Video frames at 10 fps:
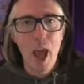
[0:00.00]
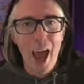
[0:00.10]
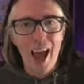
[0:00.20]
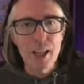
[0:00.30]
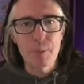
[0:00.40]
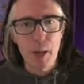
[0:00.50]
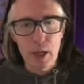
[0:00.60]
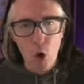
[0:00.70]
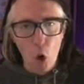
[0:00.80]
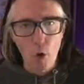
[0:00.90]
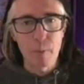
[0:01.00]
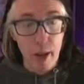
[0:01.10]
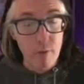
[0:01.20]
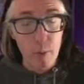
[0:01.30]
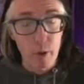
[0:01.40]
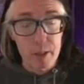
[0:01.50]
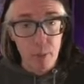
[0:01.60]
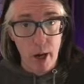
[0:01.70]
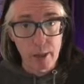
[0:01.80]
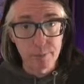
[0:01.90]
has been on everybody's
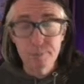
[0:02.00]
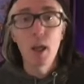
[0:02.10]
mind.